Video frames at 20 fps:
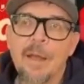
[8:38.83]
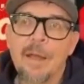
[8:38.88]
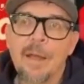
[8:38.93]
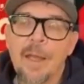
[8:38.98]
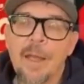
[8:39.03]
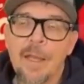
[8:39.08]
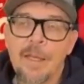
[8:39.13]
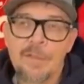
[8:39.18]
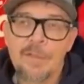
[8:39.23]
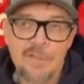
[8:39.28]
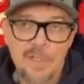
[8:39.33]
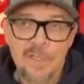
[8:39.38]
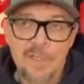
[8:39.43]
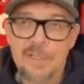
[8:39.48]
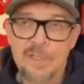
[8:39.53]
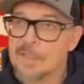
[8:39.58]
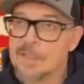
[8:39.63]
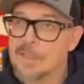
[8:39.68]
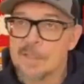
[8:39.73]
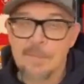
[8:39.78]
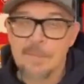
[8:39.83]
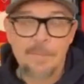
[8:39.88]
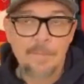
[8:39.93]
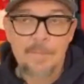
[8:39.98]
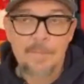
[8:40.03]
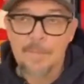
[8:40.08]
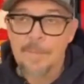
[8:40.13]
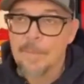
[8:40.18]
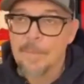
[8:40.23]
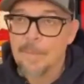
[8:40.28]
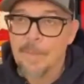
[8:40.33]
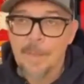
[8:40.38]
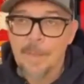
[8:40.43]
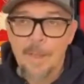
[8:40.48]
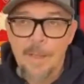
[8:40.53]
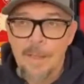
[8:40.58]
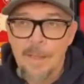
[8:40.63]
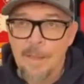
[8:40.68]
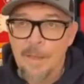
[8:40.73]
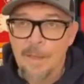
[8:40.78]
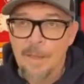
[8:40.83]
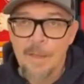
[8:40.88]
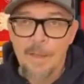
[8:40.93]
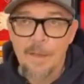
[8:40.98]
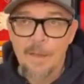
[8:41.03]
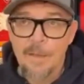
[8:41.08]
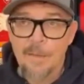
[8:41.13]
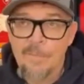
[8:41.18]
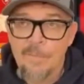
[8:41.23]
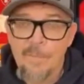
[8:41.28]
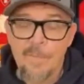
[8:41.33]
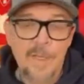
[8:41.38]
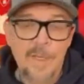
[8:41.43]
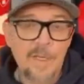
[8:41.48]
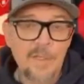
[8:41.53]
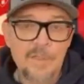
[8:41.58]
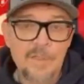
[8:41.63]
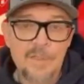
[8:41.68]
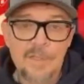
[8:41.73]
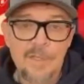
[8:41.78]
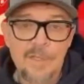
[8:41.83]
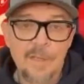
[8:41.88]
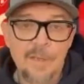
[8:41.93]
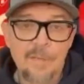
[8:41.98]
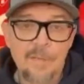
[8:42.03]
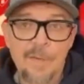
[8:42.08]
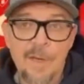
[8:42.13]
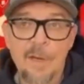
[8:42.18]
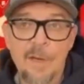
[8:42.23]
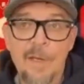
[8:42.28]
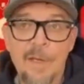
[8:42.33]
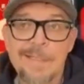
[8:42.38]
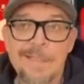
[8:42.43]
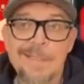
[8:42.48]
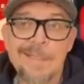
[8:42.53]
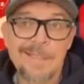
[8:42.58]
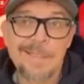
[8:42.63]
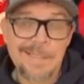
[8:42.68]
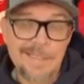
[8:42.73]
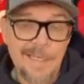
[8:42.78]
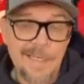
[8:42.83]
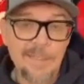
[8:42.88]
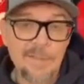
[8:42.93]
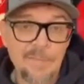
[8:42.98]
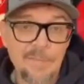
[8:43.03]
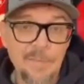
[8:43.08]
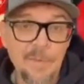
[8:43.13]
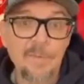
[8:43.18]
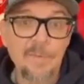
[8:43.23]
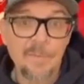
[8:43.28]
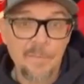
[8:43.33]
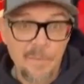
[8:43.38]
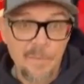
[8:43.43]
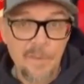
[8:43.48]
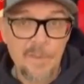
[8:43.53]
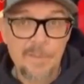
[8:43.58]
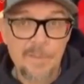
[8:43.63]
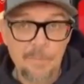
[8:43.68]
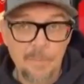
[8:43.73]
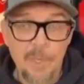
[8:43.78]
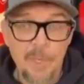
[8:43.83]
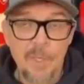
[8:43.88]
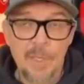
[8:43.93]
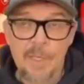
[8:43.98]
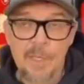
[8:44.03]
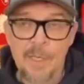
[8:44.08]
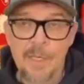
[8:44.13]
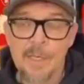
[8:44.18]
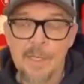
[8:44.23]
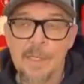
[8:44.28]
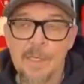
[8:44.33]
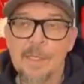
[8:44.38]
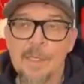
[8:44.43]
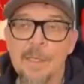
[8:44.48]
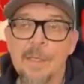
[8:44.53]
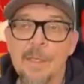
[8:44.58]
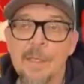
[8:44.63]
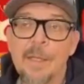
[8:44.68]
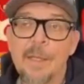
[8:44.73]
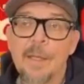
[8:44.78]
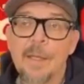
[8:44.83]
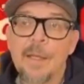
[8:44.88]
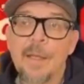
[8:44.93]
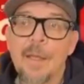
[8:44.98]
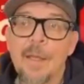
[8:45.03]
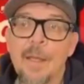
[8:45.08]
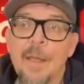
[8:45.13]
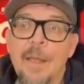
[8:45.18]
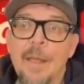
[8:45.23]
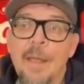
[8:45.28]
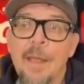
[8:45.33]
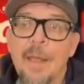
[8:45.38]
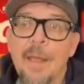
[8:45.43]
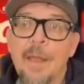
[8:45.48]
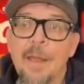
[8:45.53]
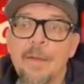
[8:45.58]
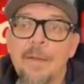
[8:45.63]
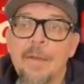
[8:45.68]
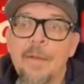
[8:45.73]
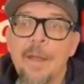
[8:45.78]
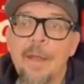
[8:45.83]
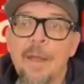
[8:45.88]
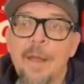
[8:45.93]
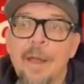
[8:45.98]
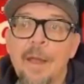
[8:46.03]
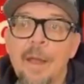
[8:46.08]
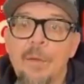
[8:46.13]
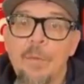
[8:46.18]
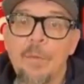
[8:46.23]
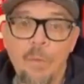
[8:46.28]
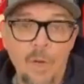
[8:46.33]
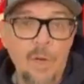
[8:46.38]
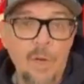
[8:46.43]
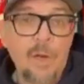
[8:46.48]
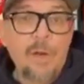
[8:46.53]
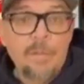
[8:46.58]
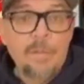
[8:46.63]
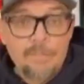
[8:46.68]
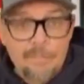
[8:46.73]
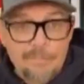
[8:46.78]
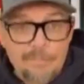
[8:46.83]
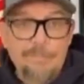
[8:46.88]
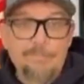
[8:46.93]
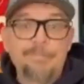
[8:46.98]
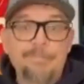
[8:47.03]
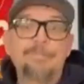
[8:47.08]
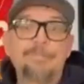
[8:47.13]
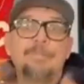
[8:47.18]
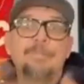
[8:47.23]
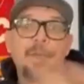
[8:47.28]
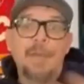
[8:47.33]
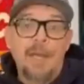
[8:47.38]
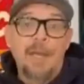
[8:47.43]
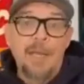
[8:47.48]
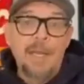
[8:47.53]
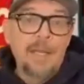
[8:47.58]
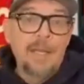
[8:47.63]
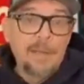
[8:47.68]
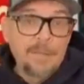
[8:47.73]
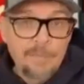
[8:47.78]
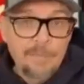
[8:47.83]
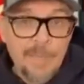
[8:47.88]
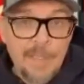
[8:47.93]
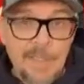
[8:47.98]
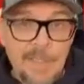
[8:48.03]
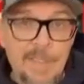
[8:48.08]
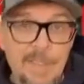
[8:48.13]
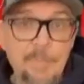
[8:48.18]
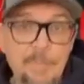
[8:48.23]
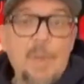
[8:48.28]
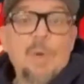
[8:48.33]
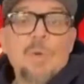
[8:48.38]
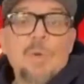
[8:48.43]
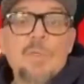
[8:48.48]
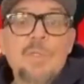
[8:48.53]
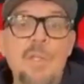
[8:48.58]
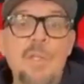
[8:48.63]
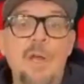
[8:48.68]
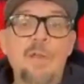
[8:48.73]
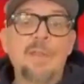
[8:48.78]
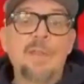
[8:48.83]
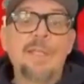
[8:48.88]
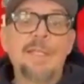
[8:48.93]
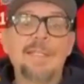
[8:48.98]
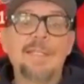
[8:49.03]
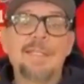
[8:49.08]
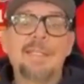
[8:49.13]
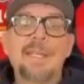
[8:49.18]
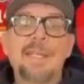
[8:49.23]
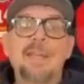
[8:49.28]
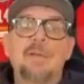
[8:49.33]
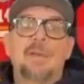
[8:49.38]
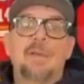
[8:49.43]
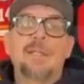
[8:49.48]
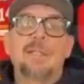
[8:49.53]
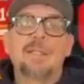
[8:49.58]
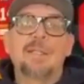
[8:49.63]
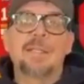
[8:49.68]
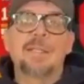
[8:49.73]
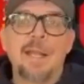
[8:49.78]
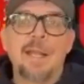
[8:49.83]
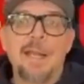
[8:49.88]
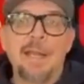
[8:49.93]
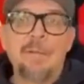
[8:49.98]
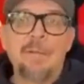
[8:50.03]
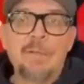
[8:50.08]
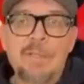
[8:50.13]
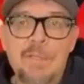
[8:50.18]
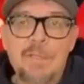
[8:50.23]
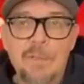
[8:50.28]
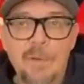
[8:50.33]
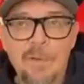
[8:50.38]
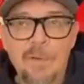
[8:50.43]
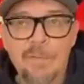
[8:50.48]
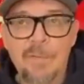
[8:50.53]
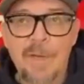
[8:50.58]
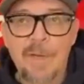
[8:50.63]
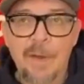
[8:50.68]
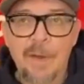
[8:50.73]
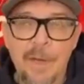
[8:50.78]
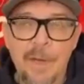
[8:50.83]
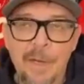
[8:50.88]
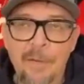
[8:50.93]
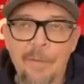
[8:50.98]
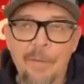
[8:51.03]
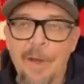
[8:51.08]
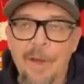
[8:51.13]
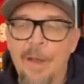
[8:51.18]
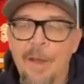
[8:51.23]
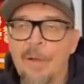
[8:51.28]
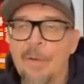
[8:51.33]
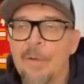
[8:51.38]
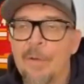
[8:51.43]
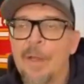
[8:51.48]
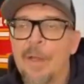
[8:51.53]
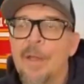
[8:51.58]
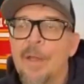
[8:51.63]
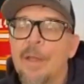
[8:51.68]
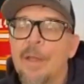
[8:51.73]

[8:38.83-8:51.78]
I just finished a very successful first book, and where I exposed all these secrets that I was sort of carrying around.